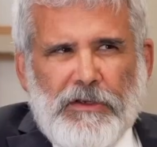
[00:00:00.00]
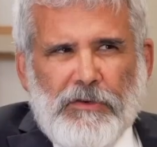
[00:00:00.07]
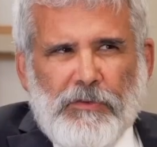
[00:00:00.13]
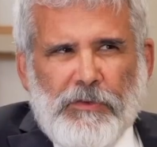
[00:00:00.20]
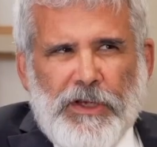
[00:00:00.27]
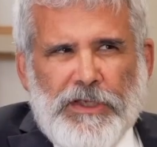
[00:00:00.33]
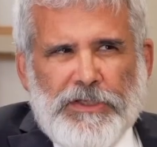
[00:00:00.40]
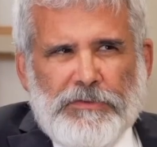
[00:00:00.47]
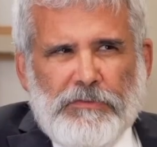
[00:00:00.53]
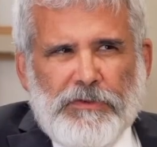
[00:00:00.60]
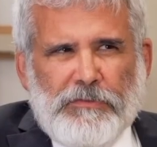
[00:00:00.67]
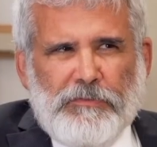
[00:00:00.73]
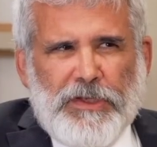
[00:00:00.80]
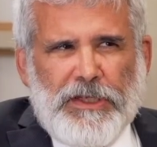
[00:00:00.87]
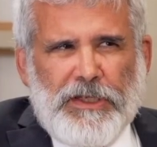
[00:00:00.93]
raised
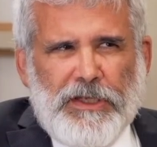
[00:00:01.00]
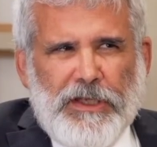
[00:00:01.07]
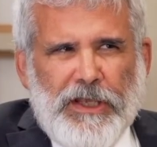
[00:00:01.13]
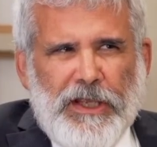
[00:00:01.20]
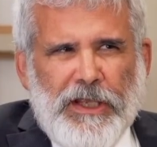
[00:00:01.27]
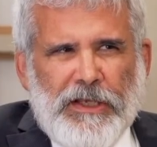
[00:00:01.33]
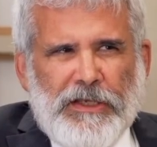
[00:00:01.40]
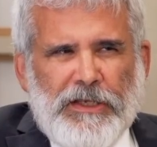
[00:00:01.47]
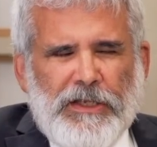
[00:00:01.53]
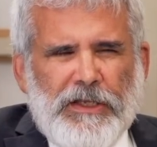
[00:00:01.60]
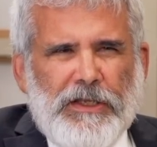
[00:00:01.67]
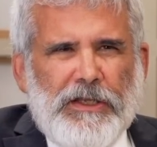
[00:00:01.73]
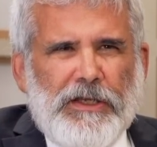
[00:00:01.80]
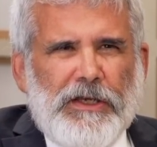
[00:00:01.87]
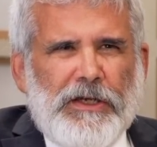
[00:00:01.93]
with me. And
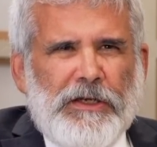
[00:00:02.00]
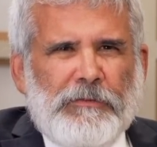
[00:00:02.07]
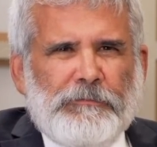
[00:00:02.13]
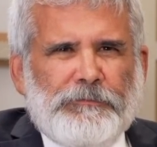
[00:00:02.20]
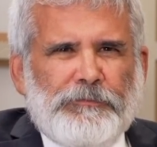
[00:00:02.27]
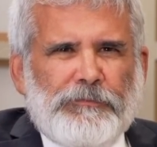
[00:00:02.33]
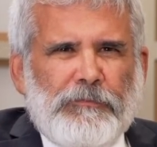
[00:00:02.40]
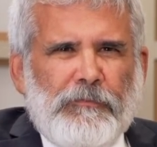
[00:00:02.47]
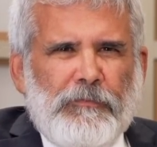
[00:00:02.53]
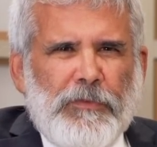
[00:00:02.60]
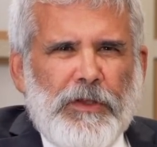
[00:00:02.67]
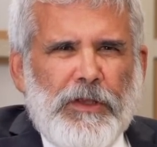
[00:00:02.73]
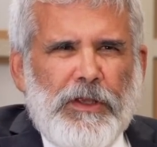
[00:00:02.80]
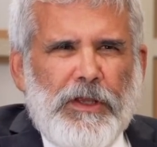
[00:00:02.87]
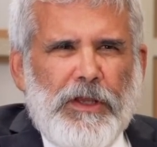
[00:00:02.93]
um,
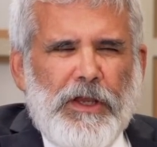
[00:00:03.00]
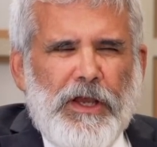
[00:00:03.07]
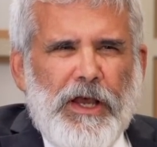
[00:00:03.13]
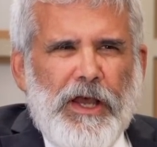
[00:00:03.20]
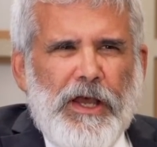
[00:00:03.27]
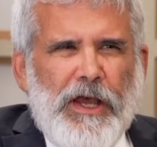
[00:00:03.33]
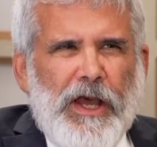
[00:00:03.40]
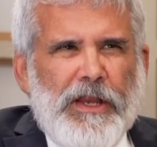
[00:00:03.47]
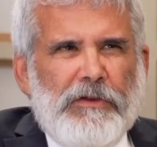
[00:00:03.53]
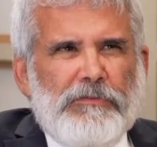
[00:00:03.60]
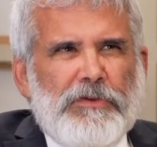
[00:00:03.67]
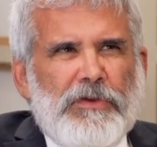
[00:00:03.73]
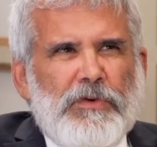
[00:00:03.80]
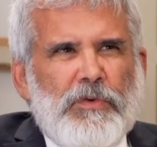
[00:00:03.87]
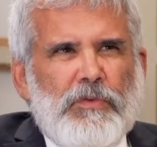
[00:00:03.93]
I
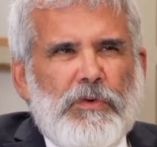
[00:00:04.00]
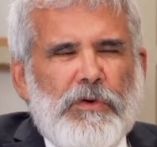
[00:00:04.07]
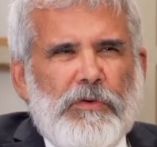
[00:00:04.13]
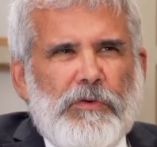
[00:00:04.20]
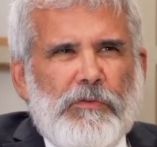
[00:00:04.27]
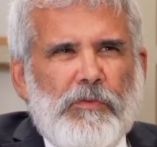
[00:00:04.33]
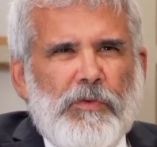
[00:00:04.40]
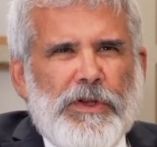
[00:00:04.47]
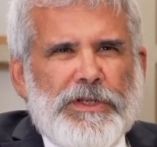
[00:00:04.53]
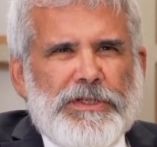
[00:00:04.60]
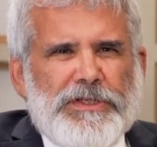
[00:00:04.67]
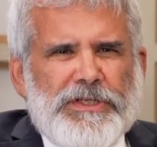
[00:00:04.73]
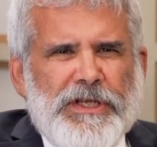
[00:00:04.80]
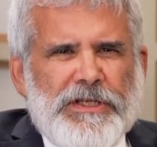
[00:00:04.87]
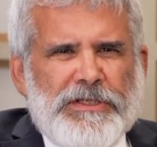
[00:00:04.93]
don't know what it
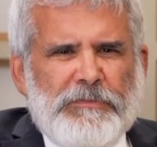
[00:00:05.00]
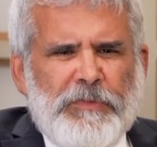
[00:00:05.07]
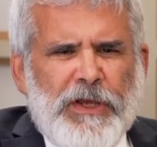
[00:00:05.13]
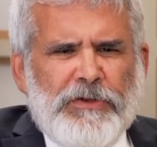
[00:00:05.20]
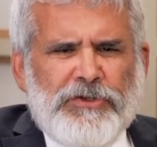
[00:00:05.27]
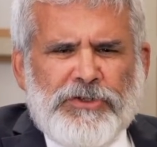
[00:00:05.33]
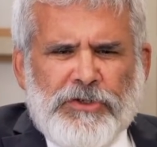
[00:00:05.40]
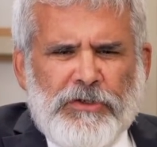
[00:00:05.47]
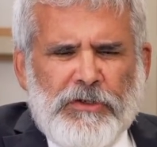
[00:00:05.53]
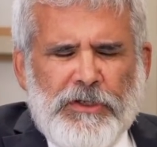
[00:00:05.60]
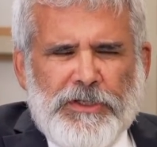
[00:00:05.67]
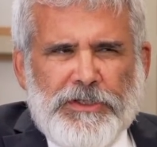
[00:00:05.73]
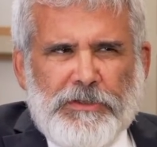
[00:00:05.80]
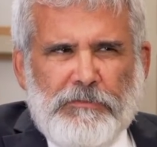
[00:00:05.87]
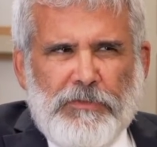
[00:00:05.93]
says about
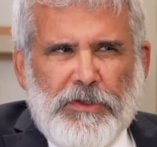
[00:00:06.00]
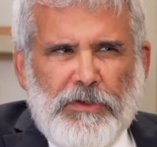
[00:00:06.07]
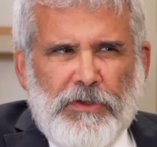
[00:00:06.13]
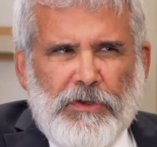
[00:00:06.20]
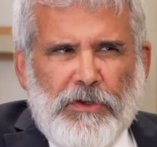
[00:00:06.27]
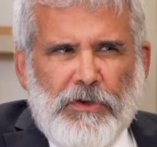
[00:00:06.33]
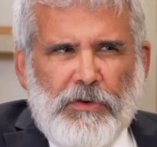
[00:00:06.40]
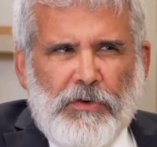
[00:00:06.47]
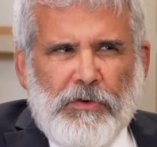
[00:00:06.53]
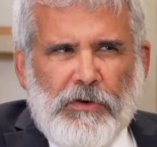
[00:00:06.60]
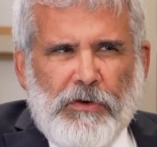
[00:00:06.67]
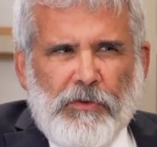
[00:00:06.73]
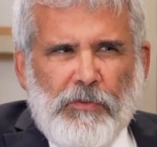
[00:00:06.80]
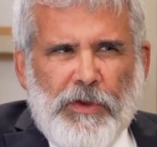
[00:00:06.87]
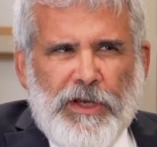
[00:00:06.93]
journalism
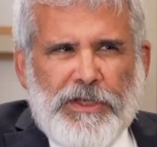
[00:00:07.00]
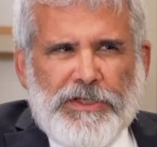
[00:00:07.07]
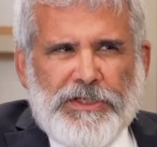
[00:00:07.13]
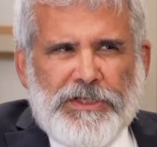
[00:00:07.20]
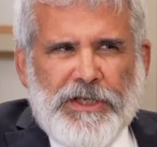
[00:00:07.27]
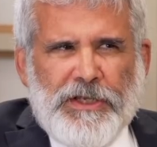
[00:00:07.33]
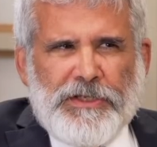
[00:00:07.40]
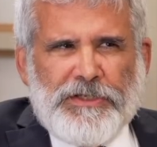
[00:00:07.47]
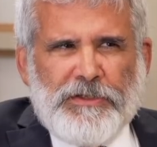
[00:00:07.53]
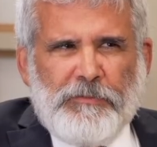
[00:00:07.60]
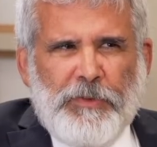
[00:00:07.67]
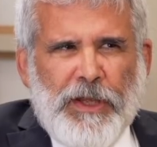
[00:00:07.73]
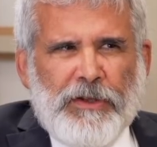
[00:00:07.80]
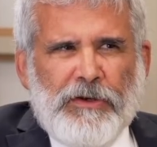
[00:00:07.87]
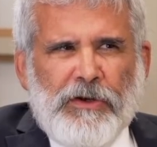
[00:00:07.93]
or what it says
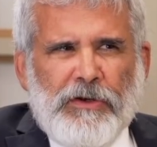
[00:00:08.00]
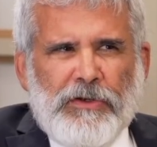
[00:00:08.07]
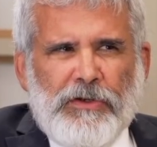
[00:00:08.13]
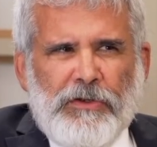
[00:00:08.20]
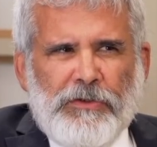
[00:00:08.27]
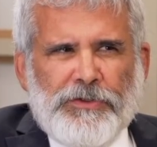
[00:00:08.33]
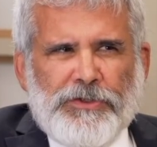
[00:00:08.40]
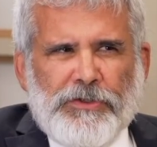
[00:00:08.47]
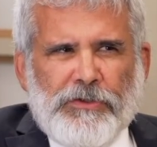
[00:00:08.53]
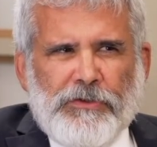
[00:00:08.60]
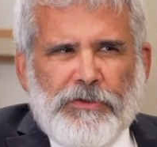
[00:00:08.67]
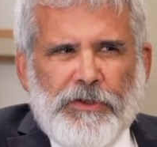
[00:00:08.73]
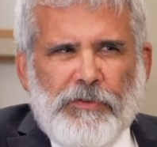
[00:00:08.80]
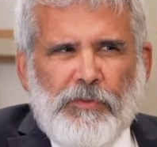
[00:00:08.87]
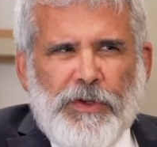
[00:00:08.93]
about our culture
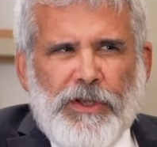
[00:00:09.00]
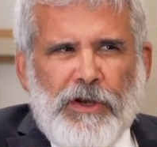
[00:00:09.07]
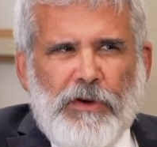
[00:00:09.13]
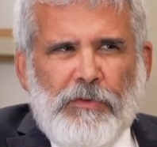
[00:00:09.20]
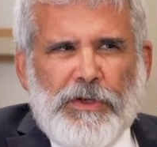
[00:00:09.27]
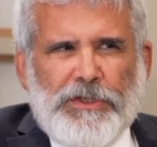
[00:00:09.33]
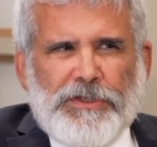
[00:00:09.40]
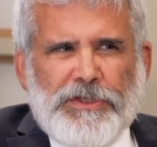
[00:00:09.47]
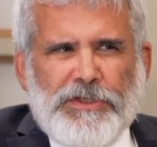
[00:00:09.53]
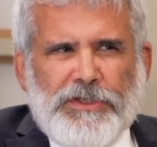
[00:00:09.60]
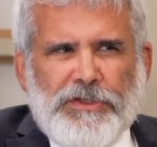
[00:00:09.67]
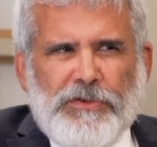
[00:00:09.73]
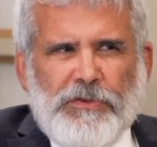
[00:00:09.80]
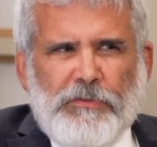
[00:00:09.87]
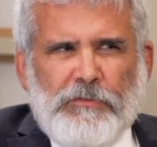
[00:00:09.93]
that we always
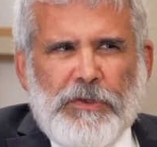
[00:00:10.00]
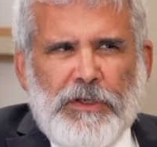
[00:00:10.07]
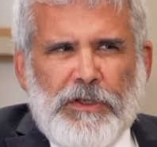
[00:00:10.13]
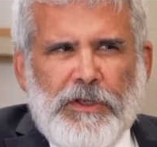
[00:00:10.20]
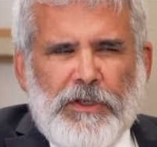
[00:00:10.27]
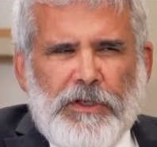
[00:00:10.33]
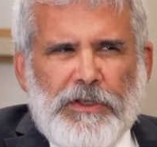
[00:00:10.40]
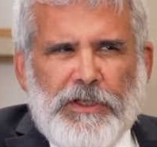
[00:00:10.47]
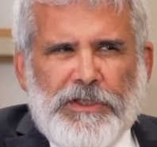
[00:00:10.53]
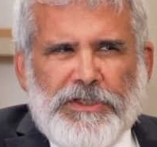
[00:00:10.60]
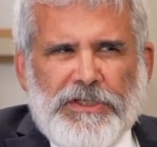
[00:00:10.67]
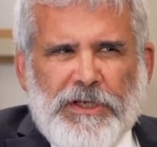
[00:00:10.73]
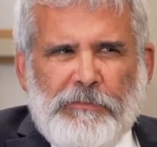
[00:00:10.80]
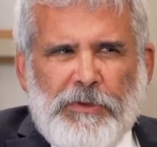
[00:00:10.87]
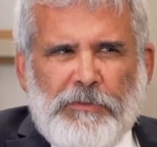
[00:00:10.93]
assume that
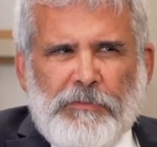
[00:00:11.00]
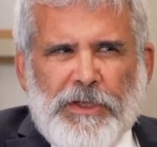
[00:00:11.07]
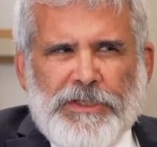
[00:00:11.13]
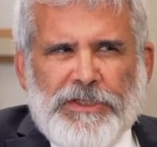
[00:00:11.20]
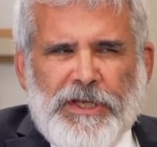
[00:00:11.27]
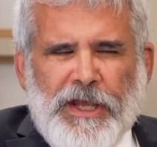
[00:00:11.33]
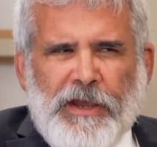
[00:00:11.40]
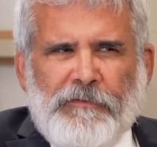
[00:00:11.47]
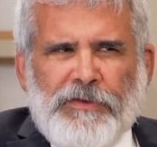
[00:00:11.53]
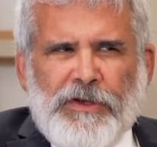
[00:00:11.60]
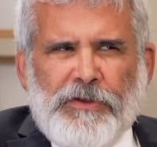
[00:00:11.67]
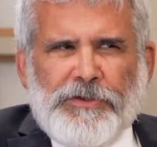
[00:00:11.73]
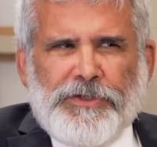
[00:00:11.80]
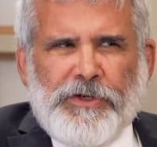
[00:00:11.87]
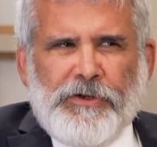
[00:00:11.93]
someone must have an
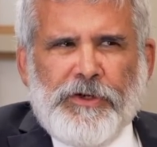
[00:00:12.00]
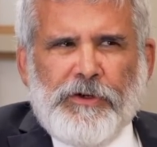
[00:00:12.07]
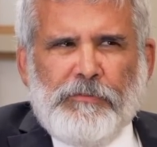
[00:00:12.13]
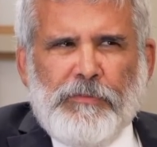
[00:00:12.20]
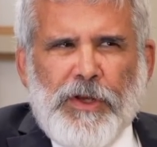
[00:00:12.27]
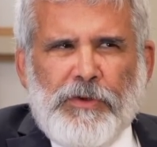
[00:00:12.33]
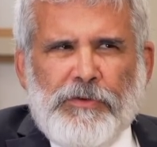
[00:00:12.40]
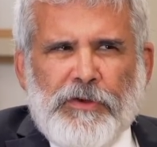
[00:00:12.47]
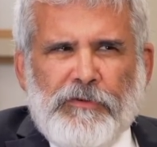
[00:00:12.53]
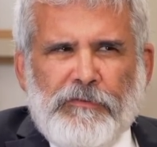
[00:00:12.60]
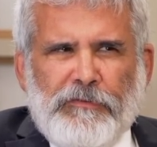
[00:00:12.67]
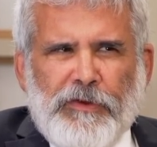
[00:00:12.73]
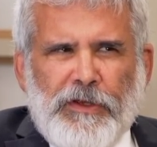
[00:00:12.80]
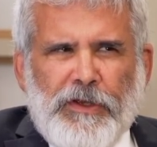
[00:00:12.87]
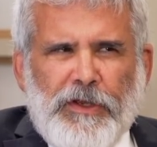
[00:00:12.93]
ulterior motive,